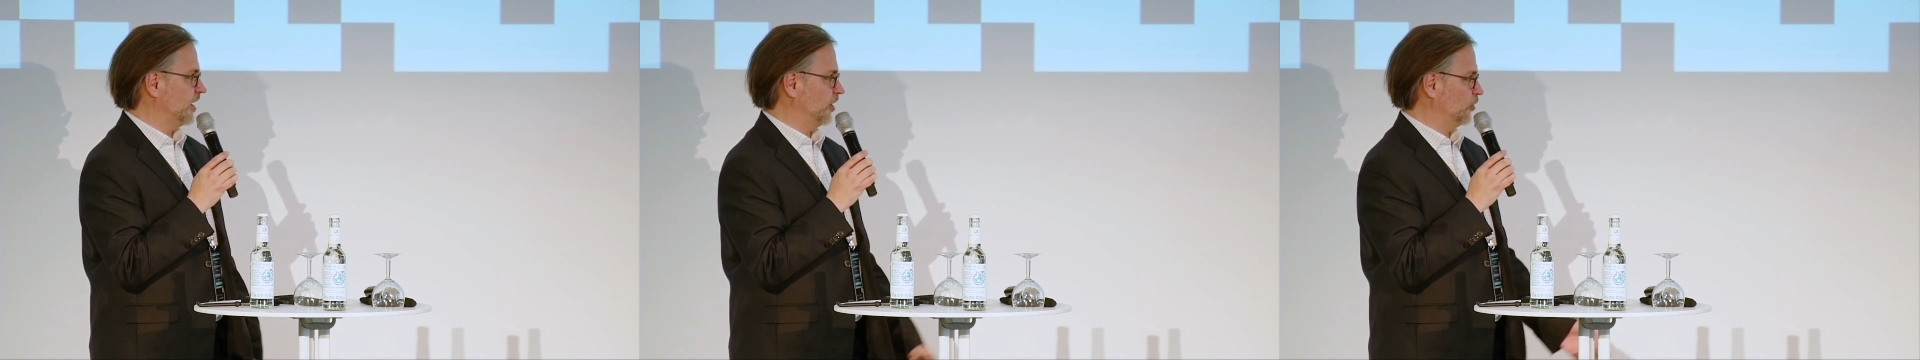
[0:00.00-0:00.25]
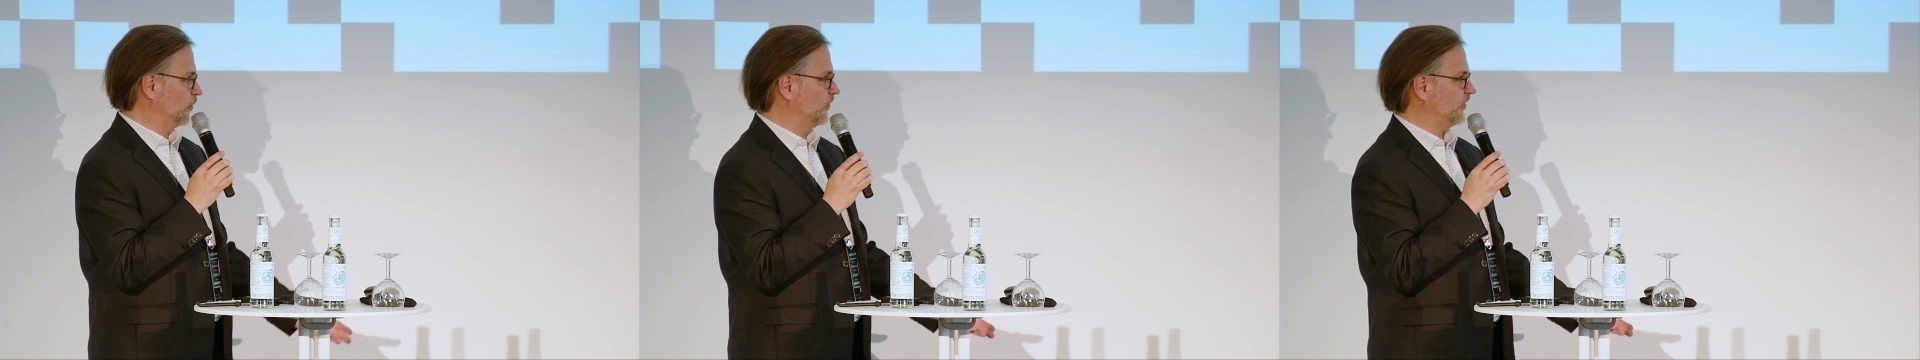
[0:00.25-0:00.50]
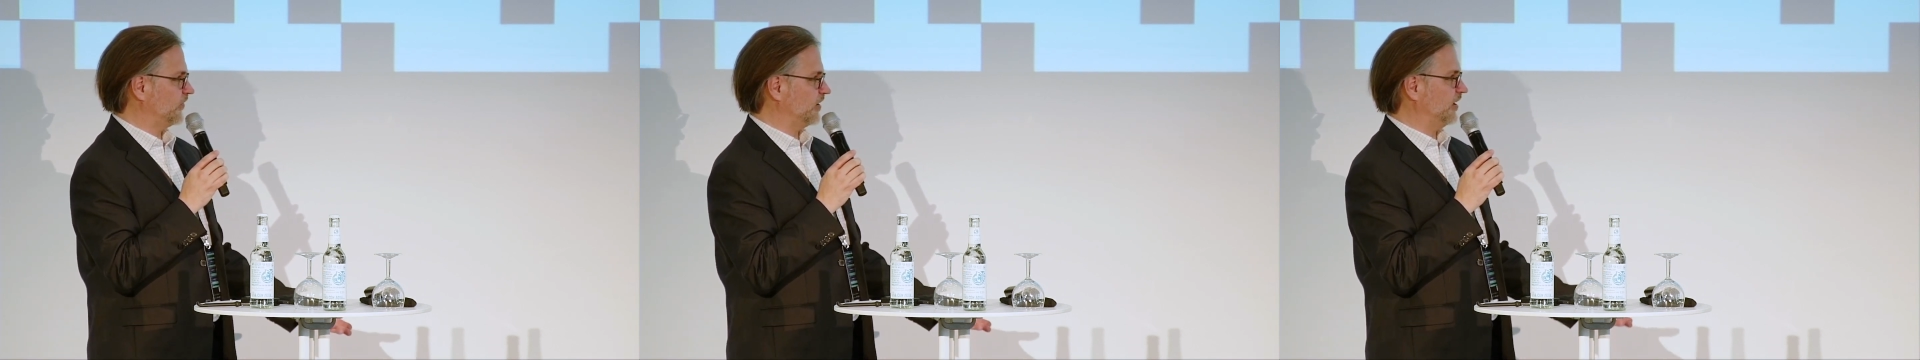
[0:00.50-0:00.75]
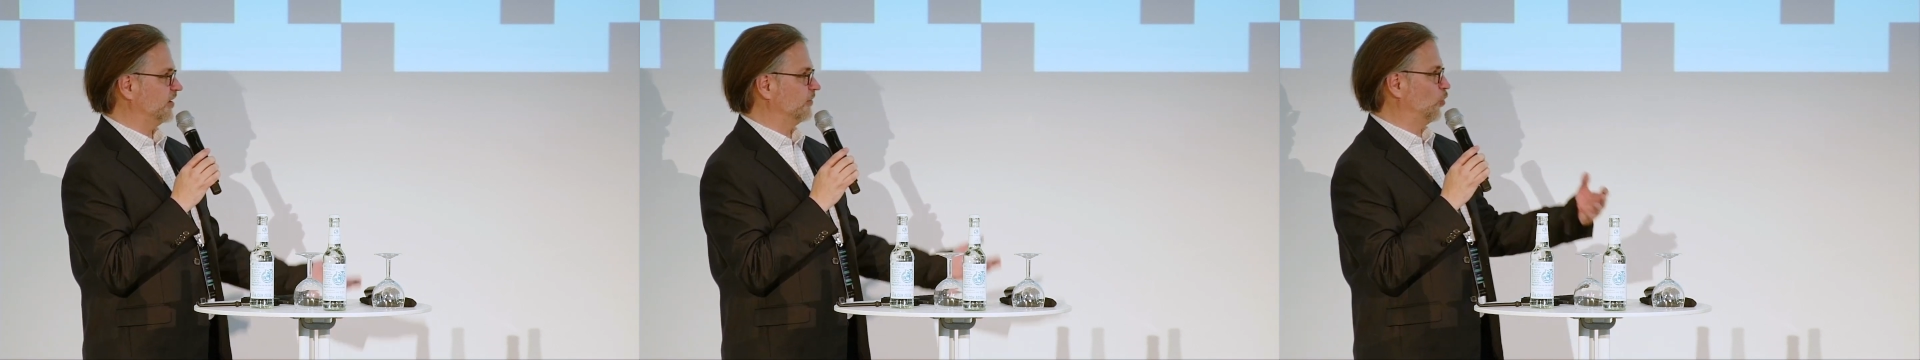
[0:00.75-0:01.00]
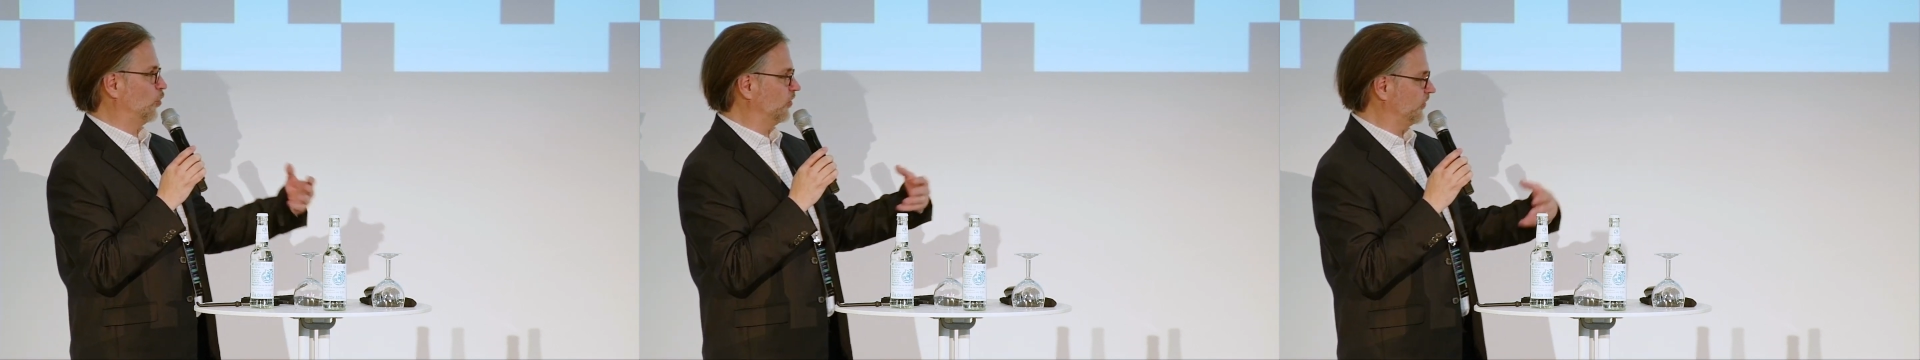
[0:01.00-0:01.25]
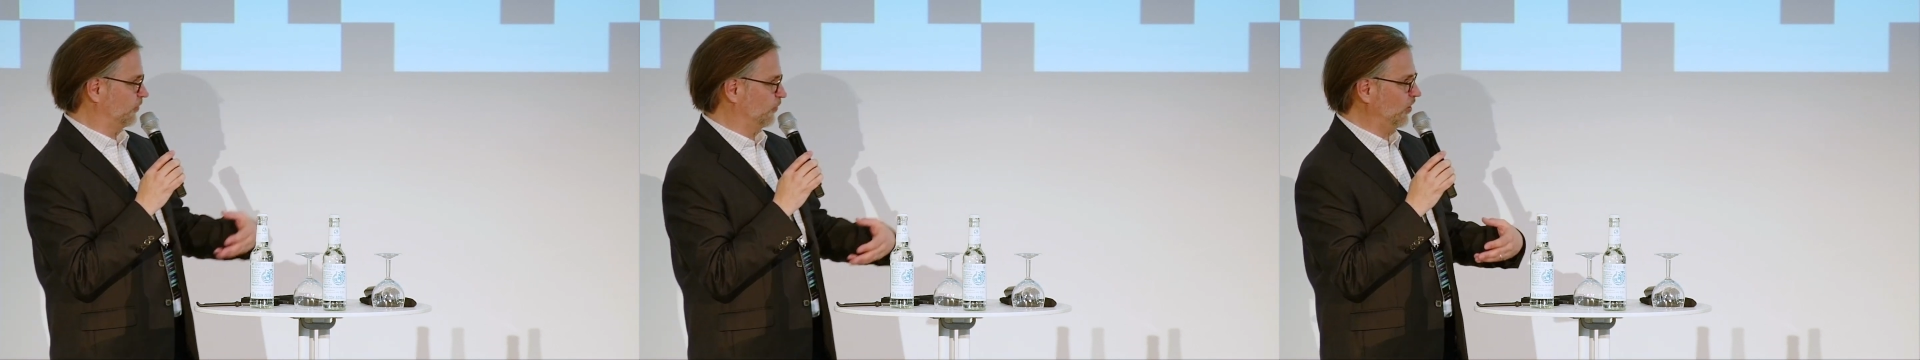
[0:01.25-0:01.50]
And obviously, the more
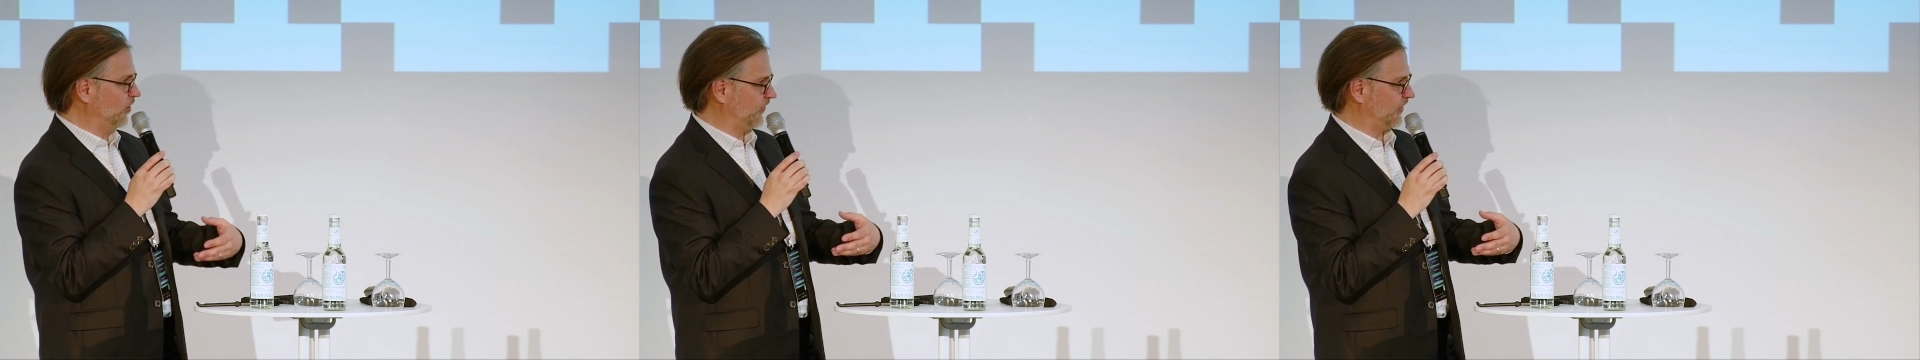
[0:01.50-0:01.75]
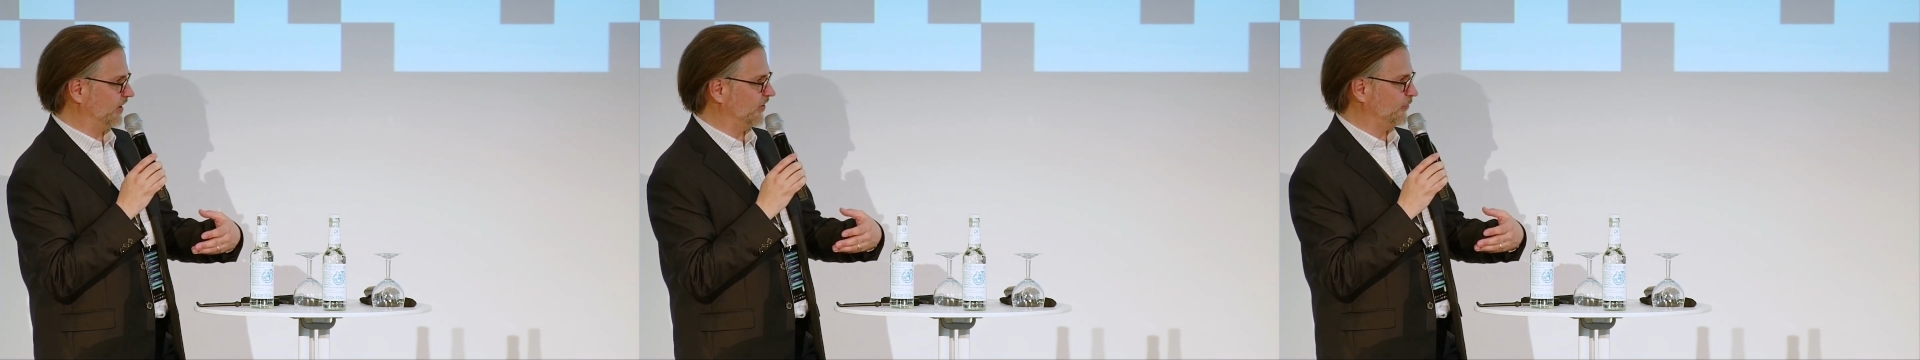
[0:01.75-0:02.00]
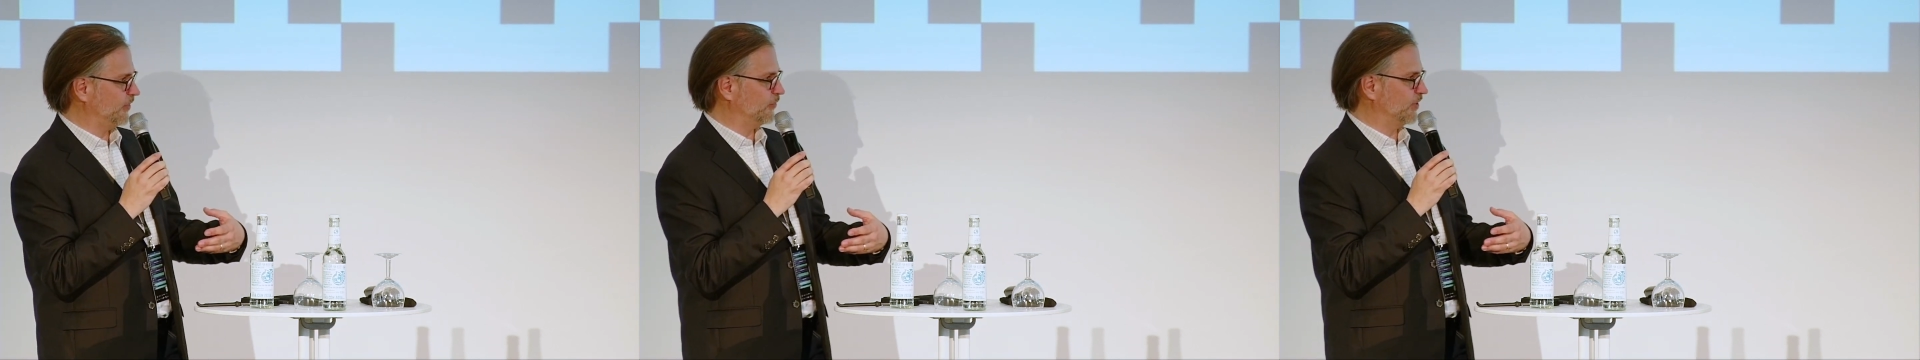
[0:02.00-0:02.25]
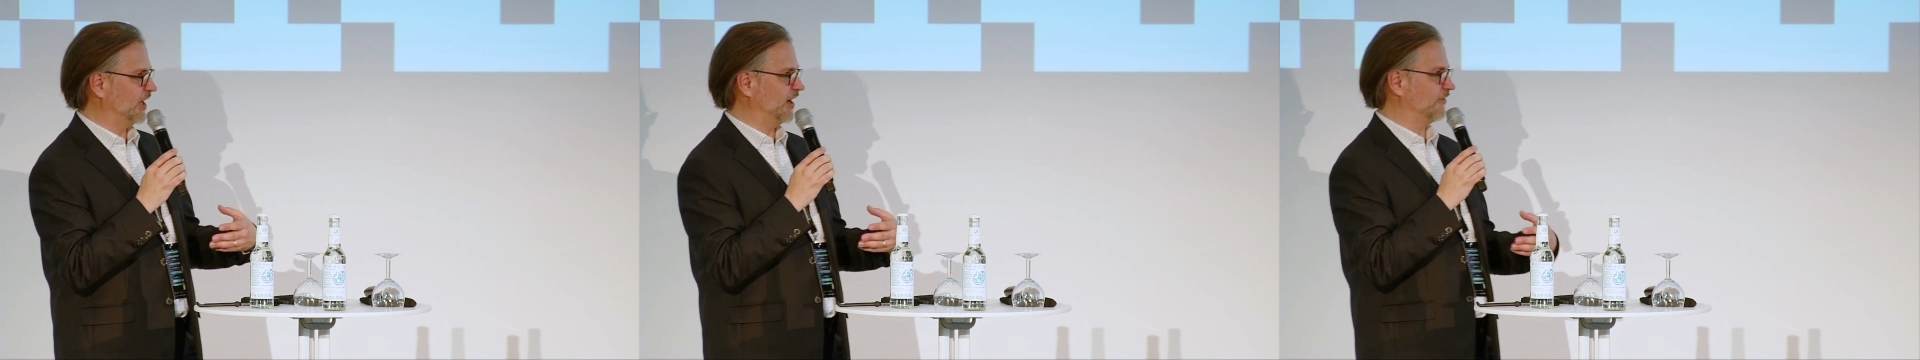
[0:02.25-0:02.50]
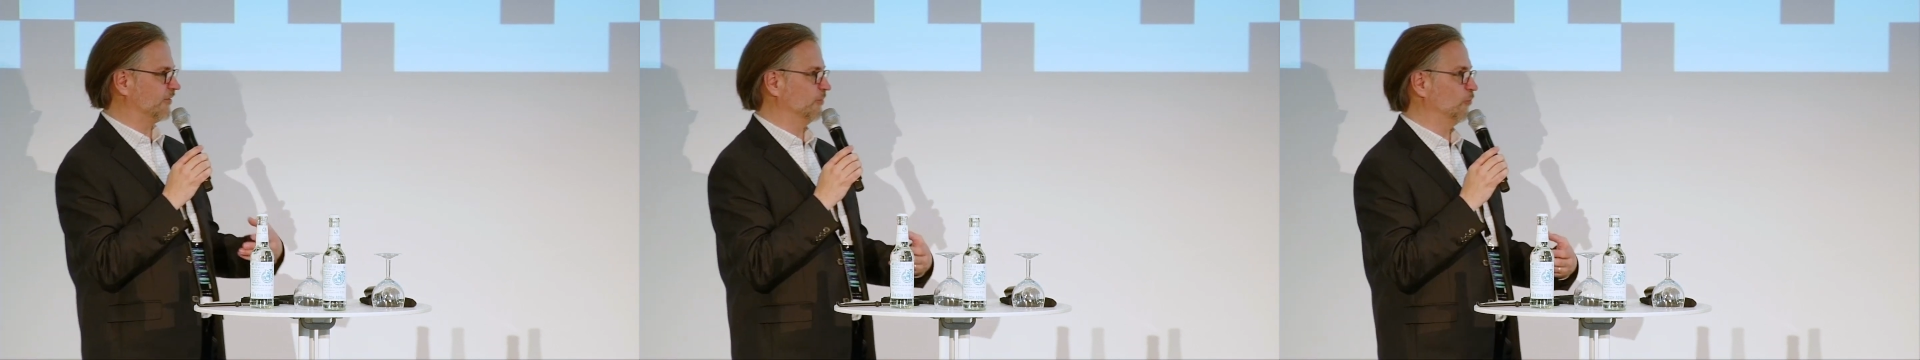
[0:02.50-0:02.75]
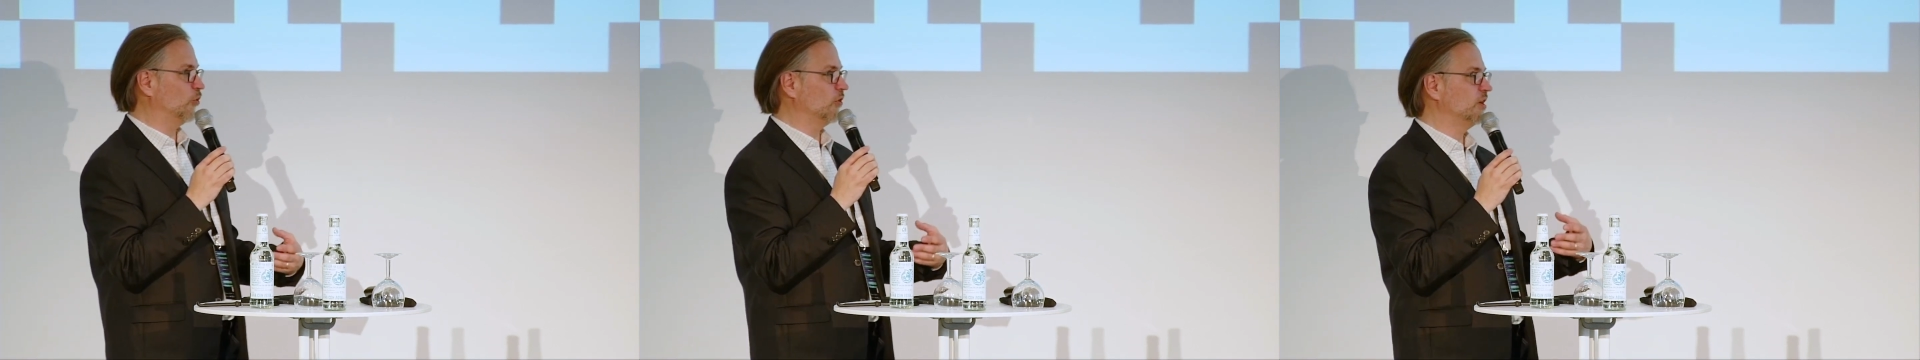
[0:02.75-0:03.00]
small cells we will have, the
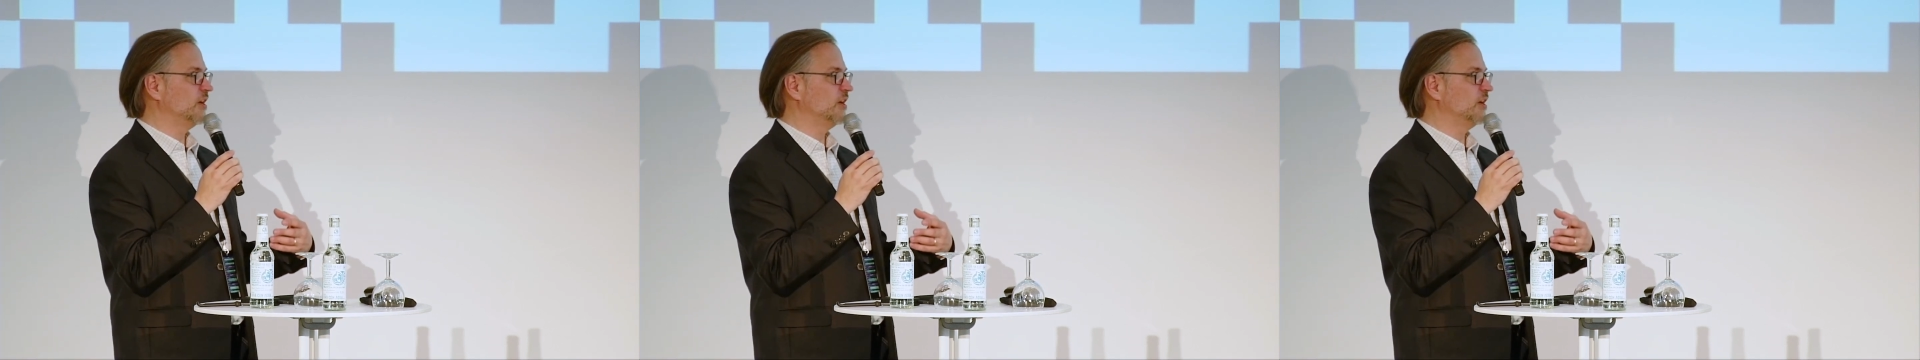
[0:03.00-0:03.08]
more